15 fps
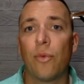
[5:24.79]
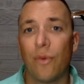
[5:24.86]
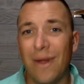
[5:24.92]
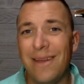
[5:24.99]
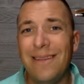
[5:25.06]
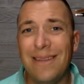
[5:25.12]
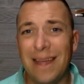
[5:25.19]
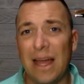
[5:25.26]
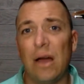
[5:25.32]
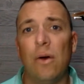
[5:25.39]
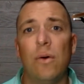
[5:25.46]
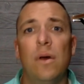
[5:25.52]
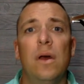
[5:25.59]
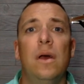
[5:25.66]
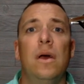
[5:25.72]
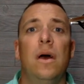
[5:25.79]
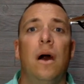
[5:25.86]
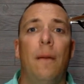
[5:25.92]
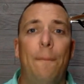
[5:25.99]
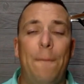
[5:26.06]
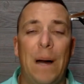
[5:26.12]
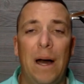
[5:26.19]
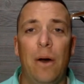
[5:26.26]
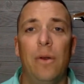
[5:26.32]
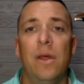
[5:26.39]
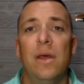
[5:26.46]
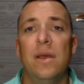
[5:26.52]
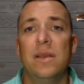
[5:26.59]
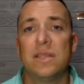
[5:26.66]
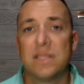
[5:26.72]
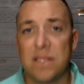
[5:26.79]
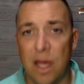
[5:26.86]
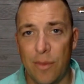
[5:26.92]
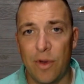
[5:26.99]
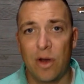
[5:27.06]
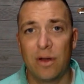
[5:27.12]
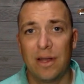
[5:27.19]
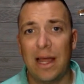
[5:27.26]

right now about summer.